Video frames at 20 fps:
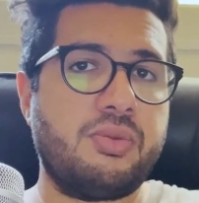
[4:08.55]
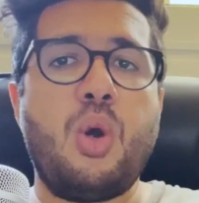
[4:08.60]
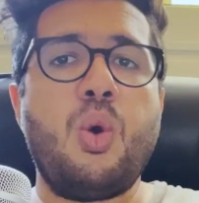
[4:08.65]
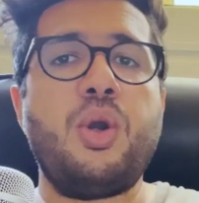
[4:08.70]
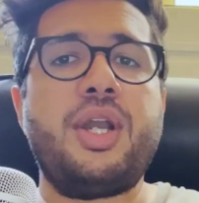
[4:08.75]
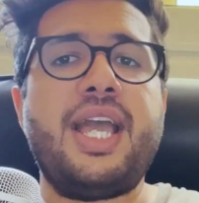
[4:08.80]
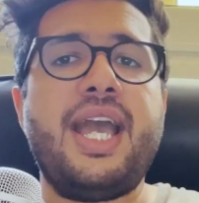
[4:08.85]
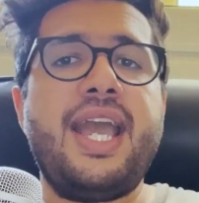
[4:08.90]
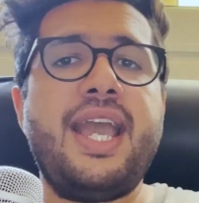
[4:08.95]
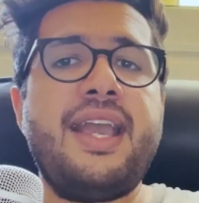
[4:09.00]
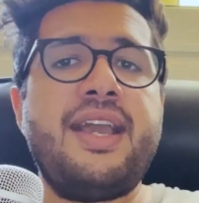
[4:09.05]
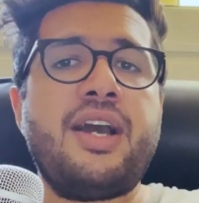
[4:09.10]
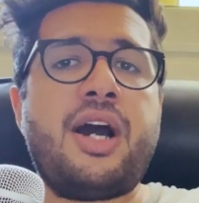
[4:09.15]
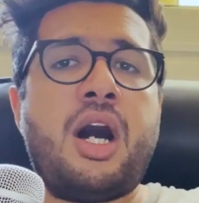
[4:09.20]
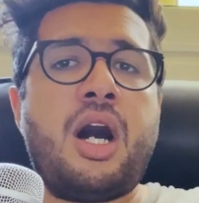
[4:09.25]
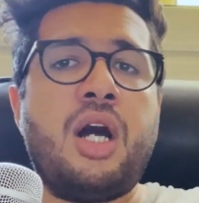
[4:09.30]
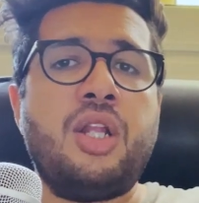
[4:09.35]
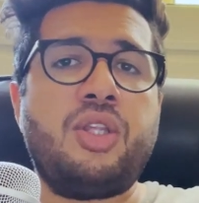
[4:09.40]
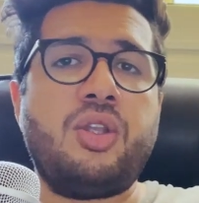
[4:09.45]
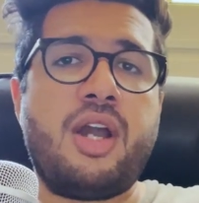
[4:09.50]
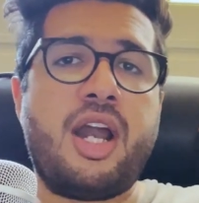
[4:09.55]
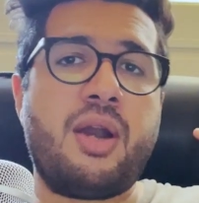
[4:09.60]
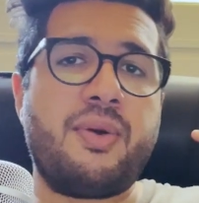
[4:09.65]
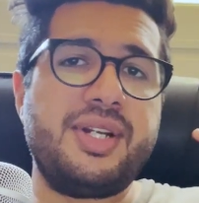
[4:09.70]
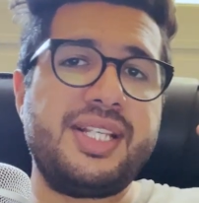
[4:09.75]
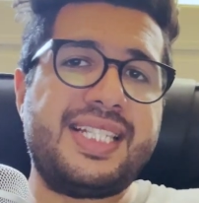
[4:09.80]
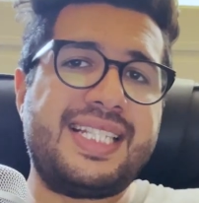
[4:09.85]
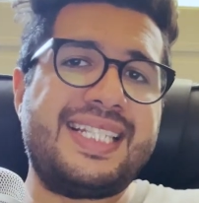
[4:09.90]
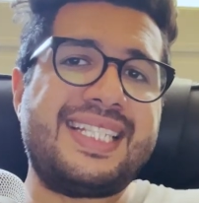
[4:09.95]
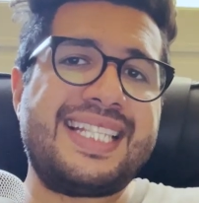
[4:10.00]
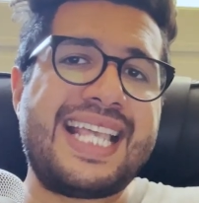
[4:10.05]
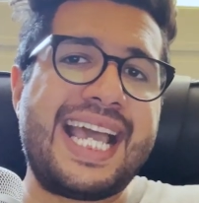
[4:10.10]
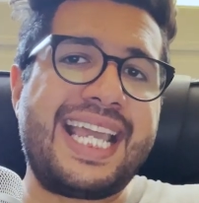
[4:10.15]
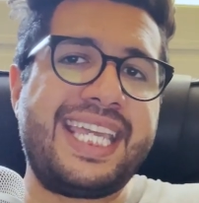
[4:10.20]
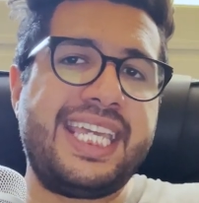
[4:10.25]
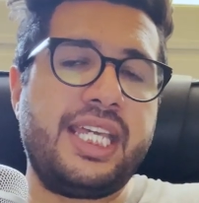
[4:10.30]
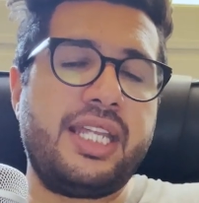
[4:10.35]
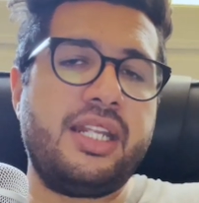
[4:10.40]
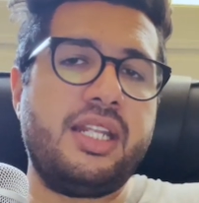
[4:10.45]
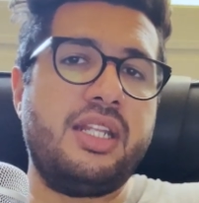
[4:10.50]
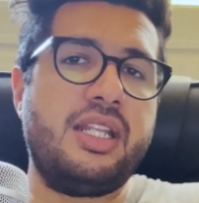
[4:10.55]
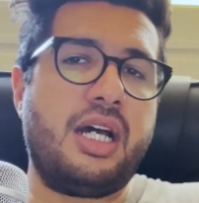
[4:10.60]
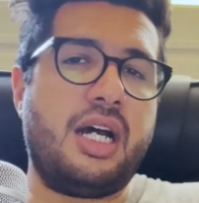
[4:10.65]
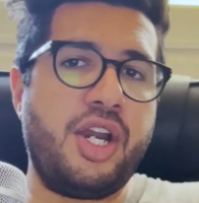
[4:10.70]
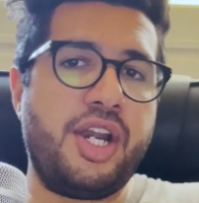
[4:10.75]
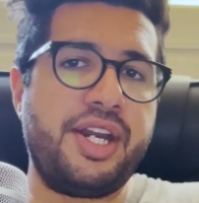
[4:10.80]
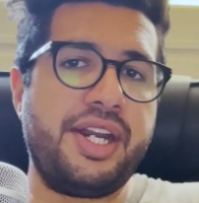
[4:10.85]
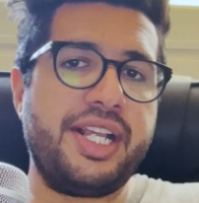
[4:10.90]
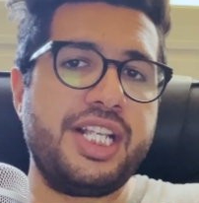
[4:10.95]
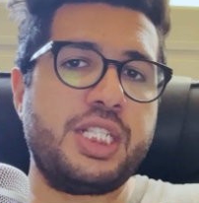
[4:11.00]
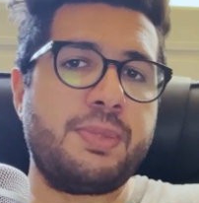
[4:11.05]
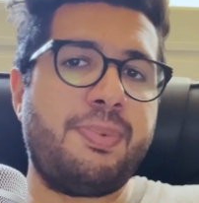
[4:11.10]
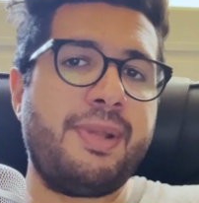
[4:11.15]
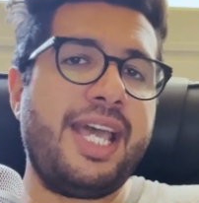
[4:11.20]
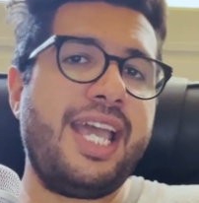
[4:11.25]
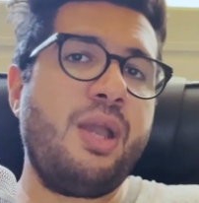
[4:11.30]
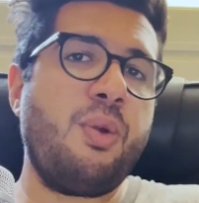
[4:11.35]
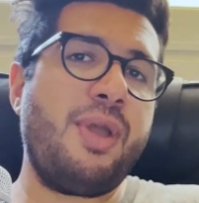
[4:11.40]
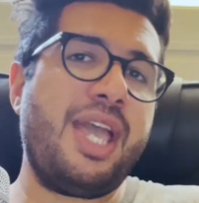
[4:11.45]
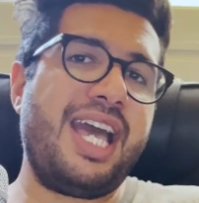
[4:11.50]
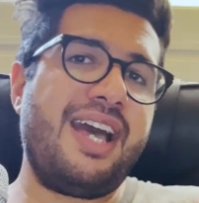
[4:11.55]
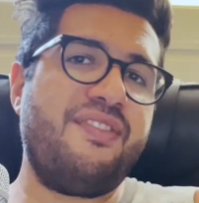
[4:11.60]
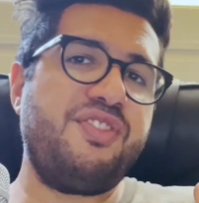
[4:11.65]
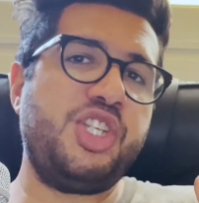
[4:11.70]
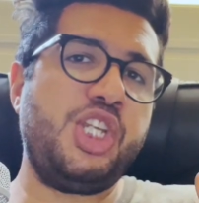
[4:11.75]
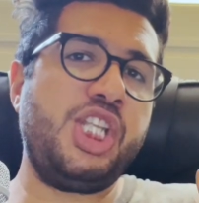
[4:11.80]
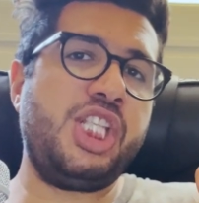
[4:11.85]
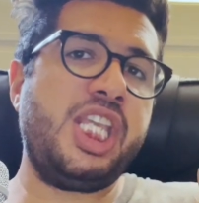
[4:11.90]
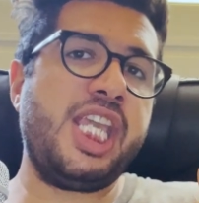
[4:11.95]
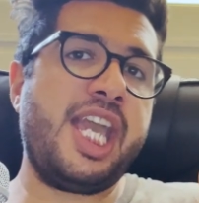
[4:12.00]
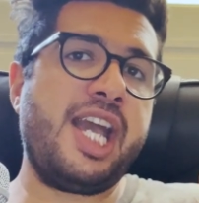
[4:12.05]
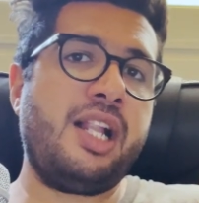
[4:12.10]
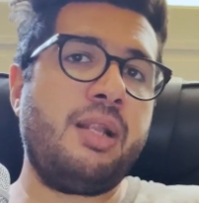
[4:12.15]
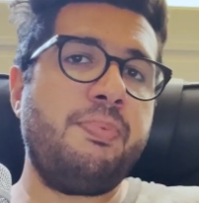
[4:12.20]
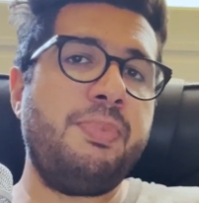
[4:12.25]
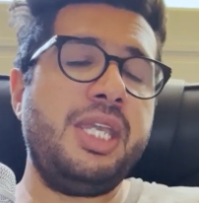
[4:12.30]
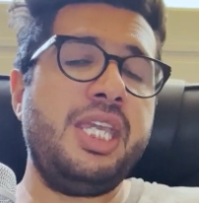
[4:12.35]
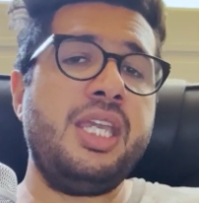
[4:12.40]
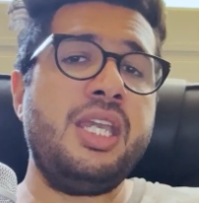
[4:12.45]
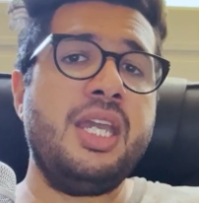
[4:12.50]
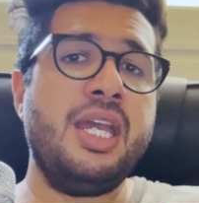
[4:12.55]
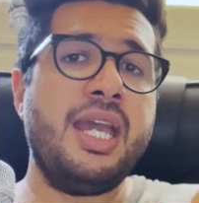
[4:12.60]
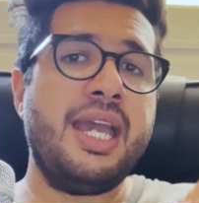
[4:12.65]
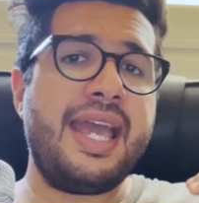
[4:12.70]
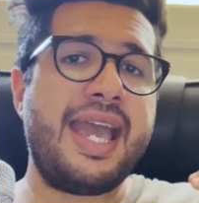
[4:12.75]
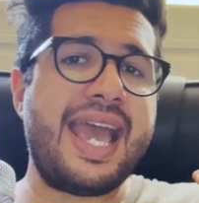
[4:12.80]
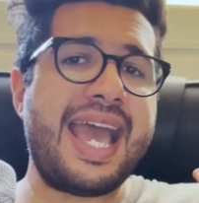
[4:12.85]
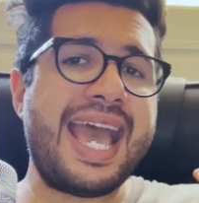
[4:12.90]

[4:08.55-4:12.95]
Okay, on to our second earnings play. We have GTLB.